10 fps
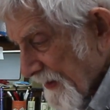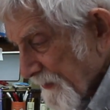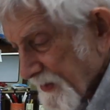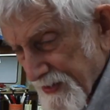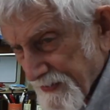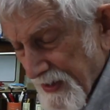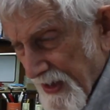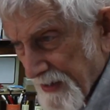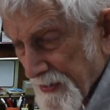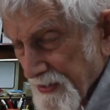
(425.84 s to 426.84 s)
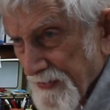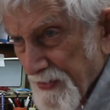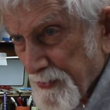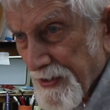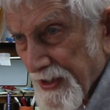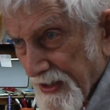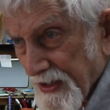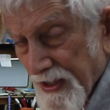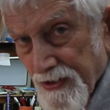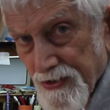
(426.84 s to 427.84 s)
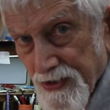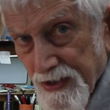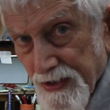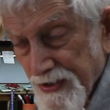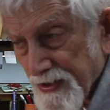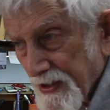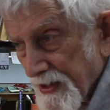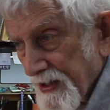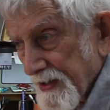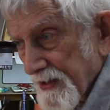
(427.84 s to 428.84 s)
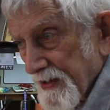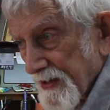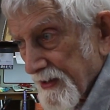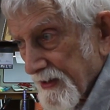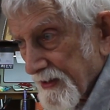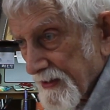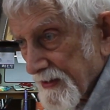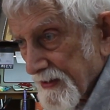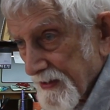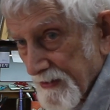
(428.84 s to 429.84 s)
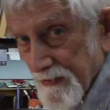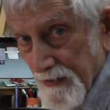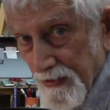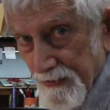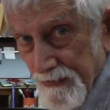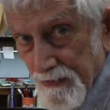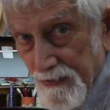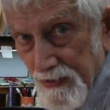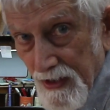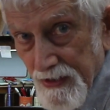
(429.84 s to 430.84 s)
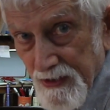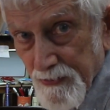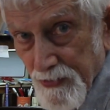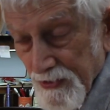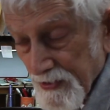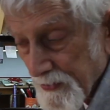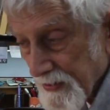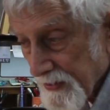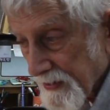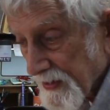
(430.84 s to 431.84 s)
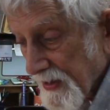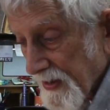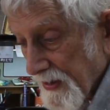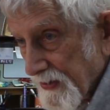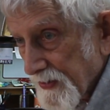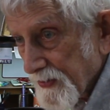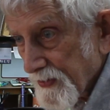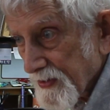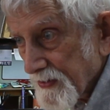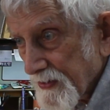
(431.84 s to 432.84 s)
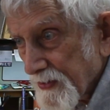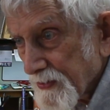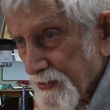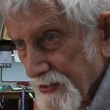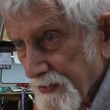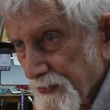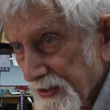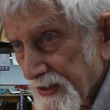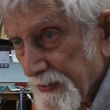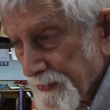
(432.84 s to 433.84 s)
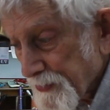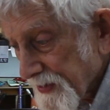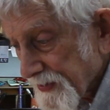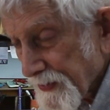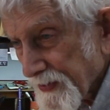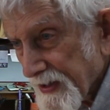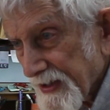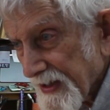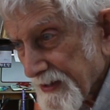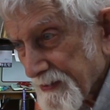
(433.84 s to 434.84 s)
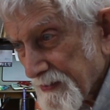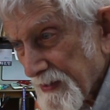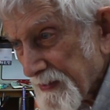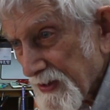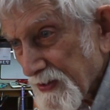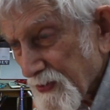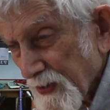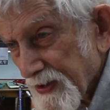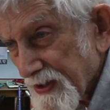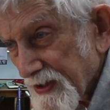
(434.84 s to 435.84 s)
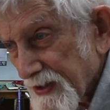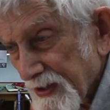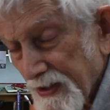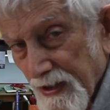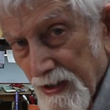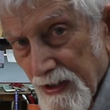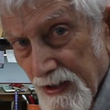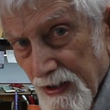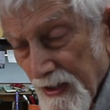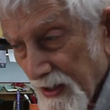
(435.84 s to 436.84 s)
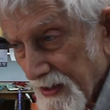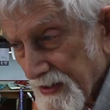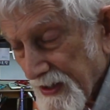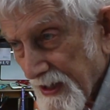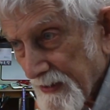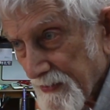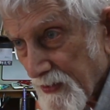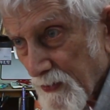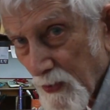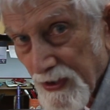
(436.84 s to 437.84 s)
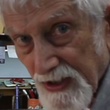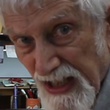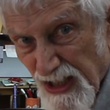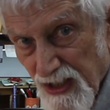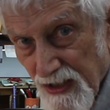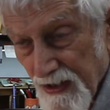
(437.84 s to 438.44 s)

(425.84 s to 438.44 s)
which is very hard, because if you're printing like 100 sheets, and at some point you will, you should really print only like maybe 20 at a time, one color,